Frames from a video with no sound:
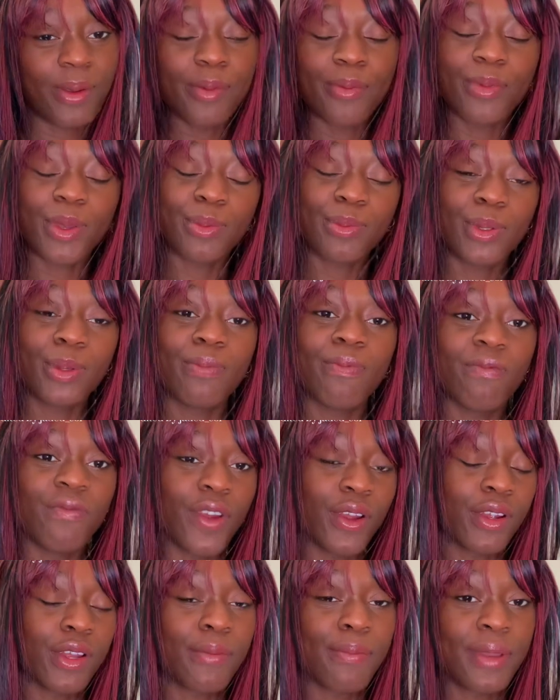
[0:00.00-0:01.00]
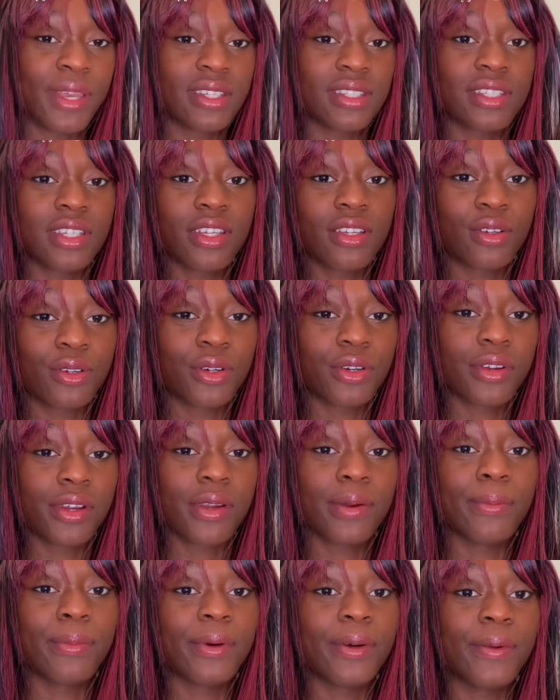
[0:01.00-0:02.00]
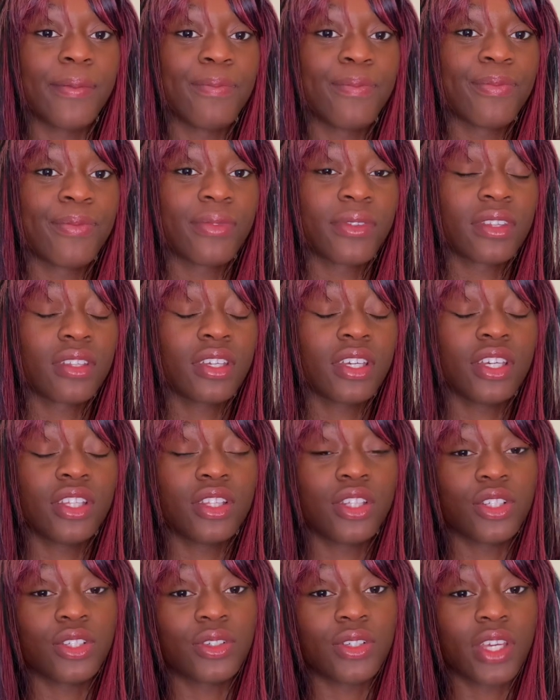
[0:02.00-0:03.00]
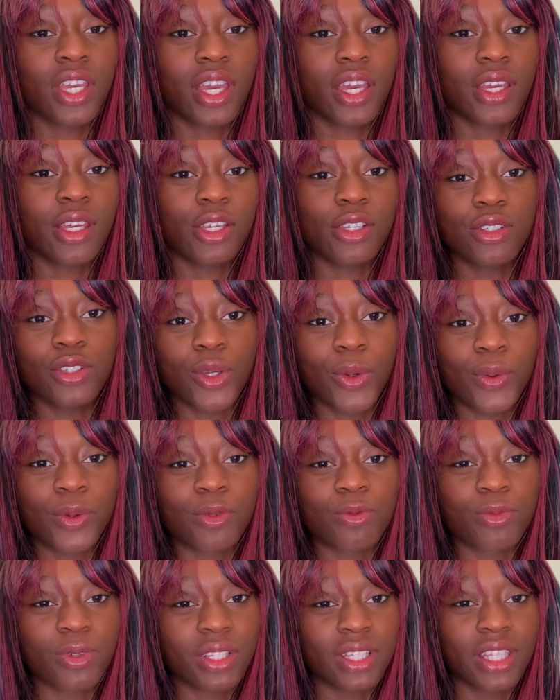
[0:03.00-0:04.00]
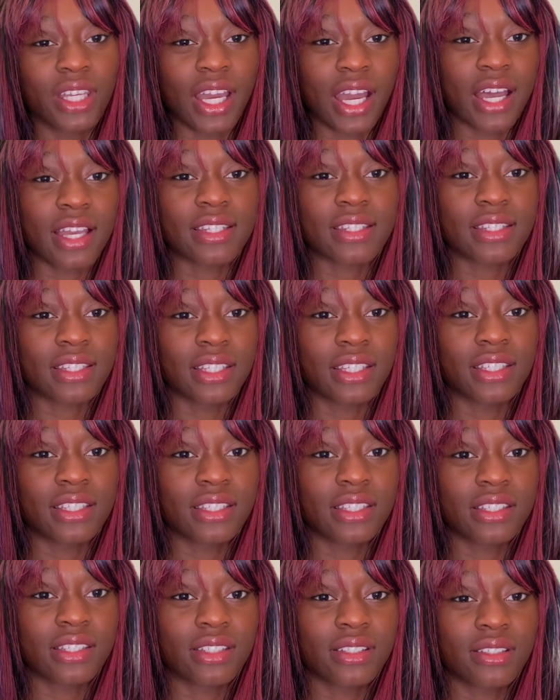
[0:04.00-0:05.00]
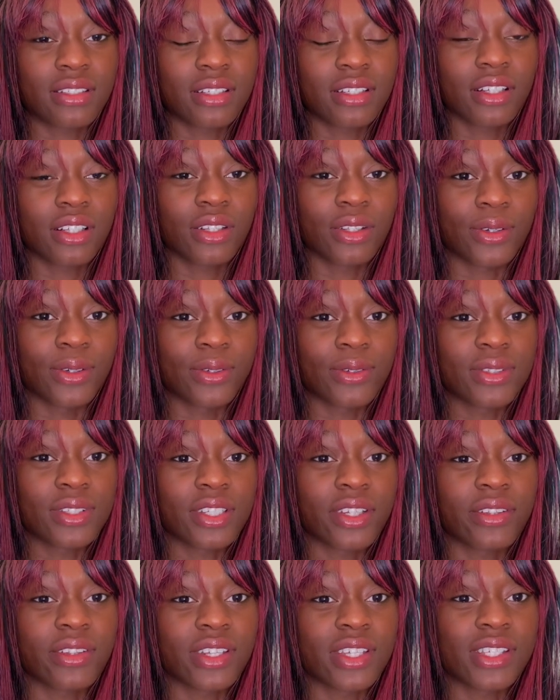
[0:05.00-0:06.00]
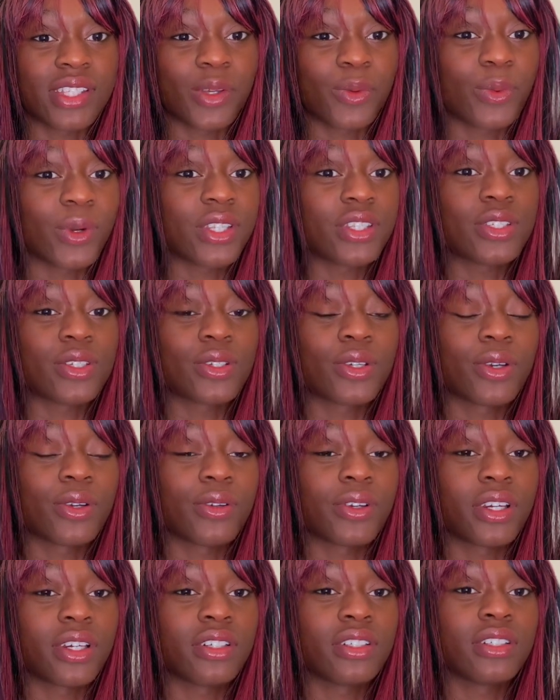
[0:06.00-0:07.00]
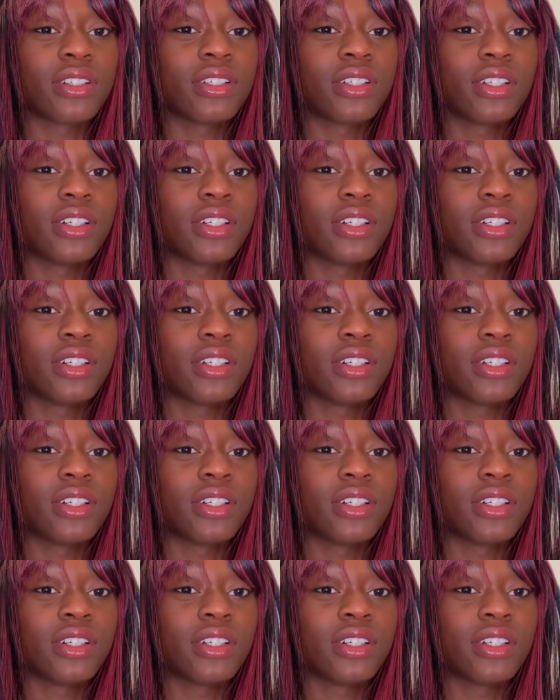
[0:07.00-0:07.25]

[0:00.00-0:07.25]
It may be very basic in Korea, but in the UK no one really has these clothes unless they went to Korea